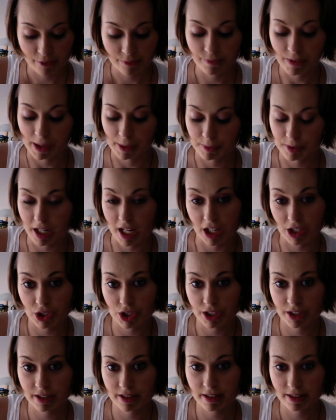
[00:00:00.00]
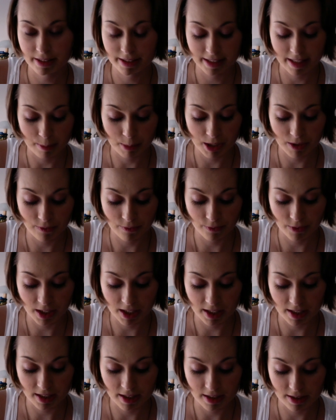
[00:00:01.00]
foundation,
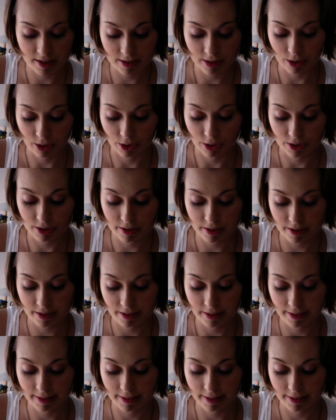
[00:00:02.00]
semi-fitted skirt,